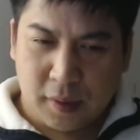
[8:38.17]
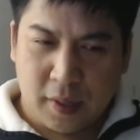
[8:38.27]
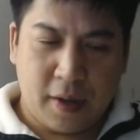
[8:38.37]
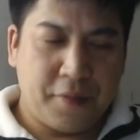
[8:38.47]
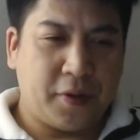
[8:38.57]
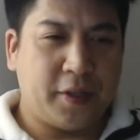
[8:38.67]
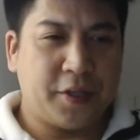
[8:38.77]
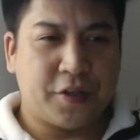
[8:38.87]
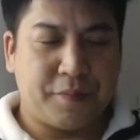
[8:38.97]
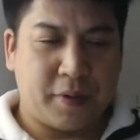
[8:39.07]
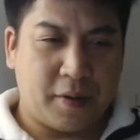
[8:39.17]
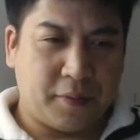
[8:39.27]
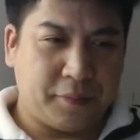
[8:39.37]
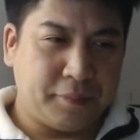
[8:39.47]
have addiction problem